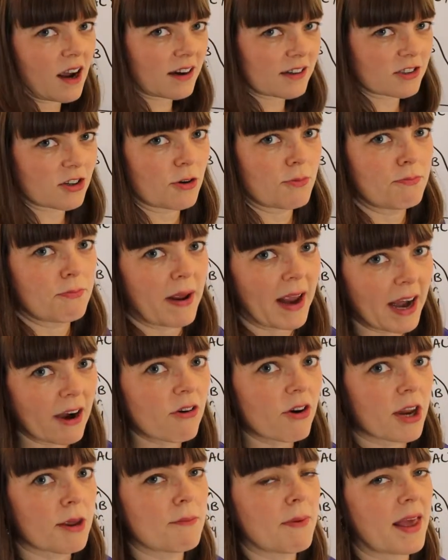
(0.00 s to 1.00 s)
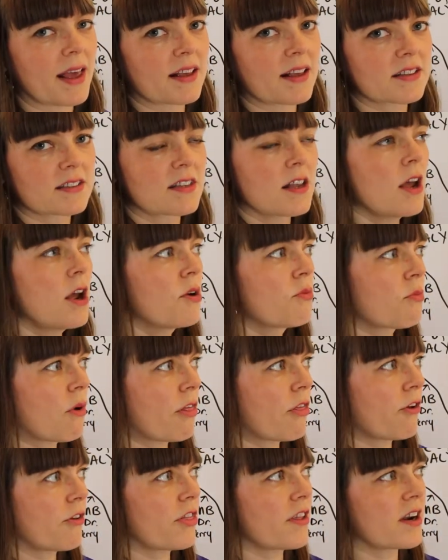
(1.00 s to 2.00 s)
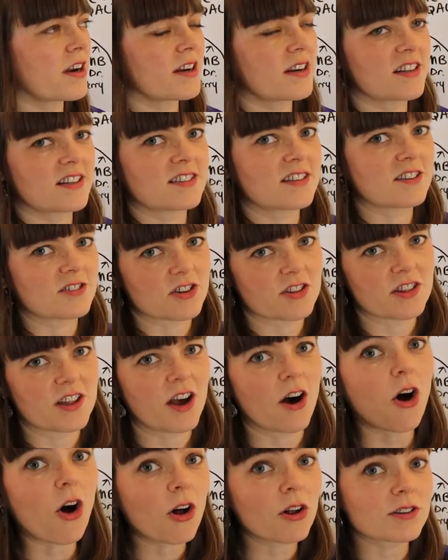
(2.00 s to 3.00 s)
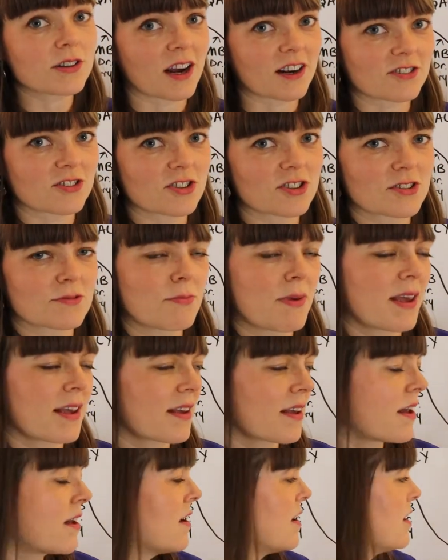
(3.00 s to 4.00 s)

Dr. Perry makes rather than a decision that all doctors make.